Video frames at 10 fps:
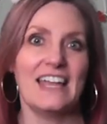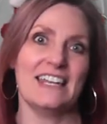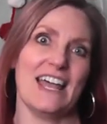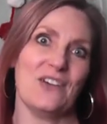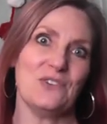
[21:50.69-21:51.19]

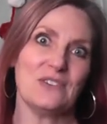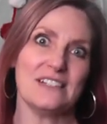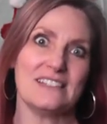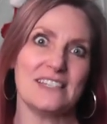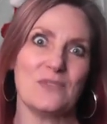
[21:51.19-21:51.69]
Now you
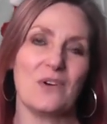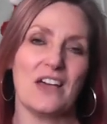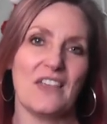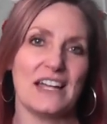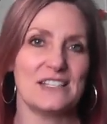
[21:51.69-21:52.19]
can see
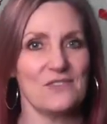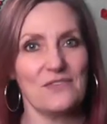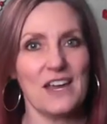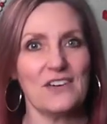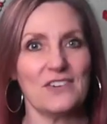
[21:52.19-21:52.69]
why that's a
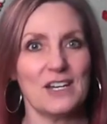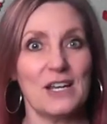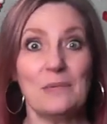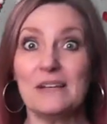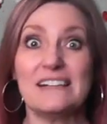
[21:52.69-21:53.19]

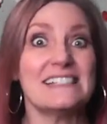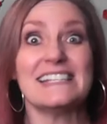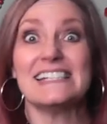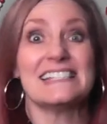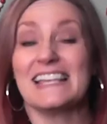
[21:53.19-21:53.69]
favorite because
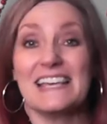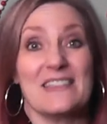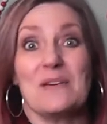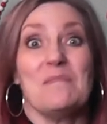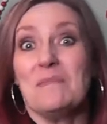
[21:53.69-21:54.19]
it's like
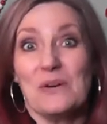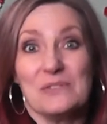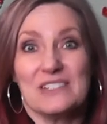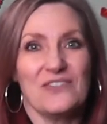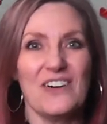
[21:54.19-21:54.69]
the
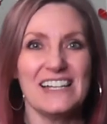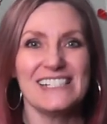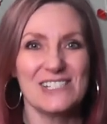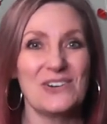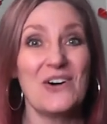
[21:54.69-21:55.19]
most
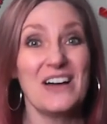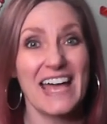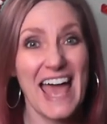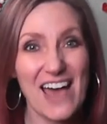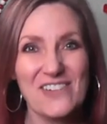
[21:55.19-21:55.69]
fun
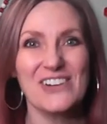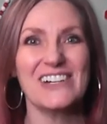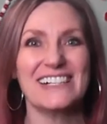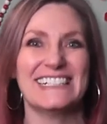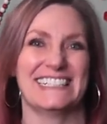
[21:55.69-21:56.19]
song
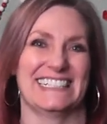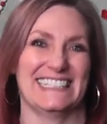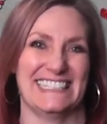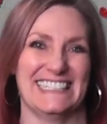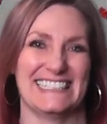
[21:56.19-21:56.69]

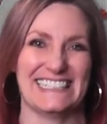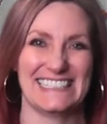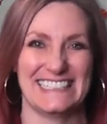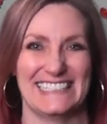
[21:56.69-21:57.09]
ever.